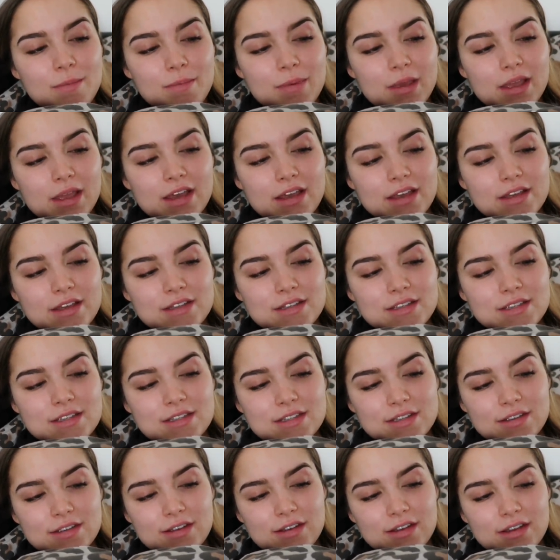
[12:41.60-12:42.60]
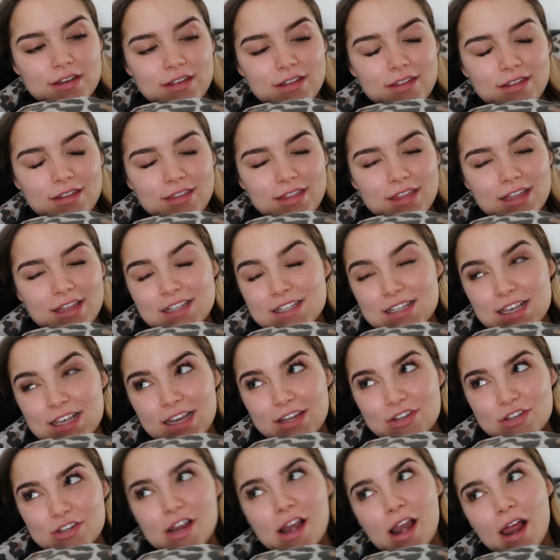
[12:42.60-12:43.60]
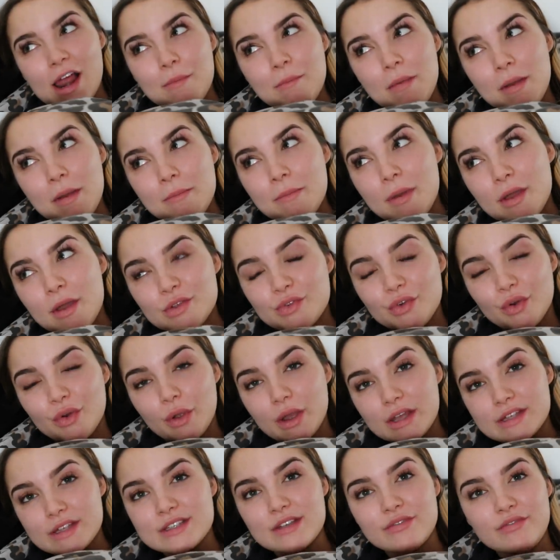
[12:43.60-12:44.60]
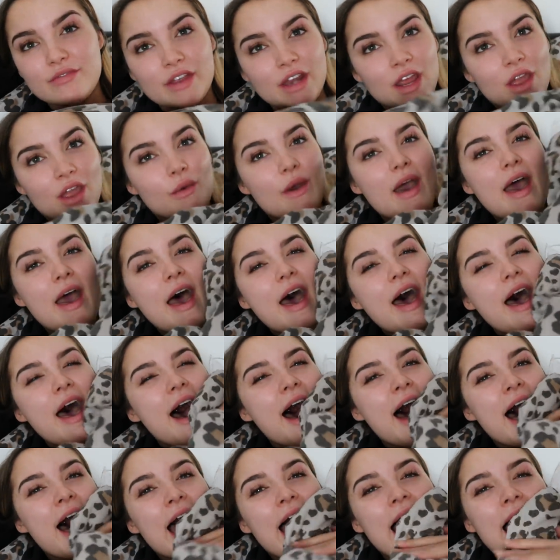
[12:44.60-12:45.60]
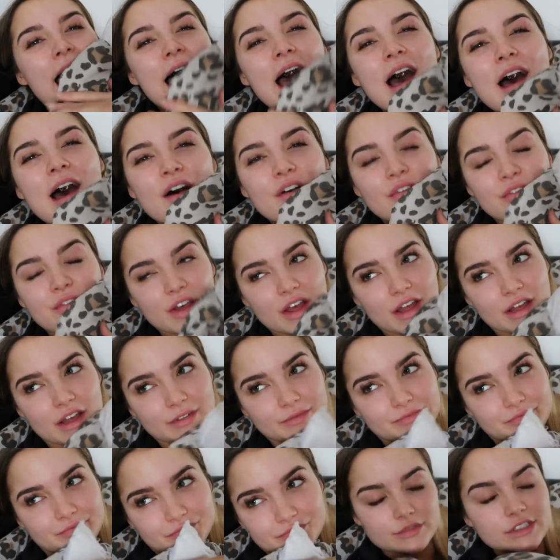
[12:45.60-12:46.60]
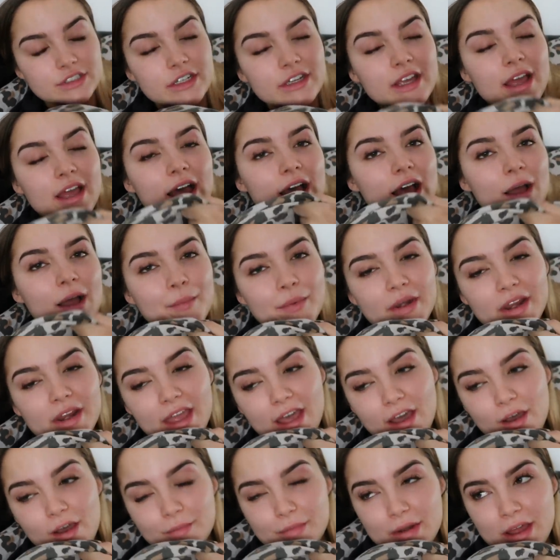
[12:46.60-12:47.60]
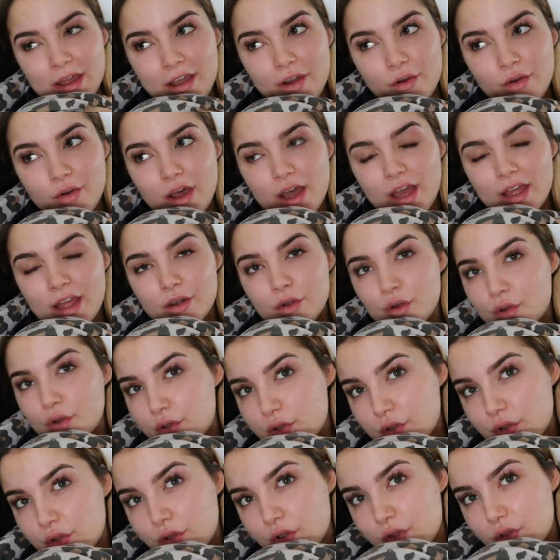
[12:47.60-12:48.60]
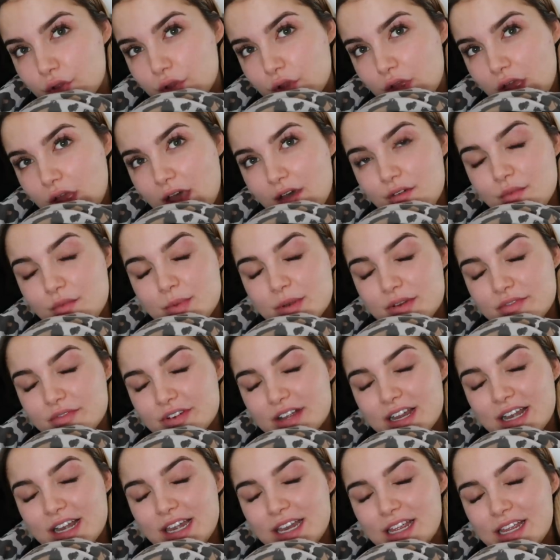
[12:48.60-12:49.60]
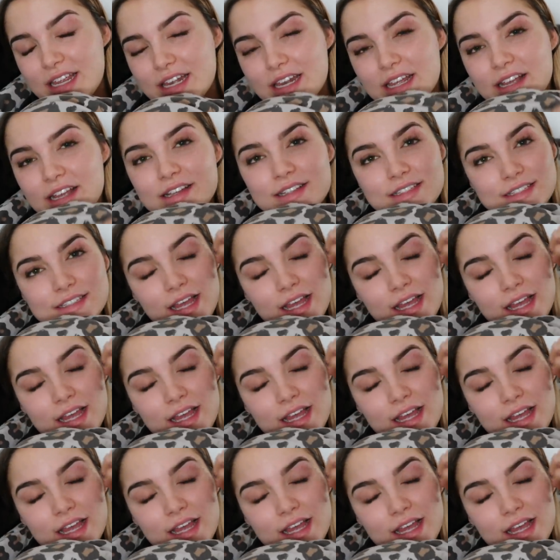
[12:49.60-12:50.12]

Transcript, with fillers: because that is literally like my most requested video ever. So yeah, I'm gonna get up now and have a bit of a cleaning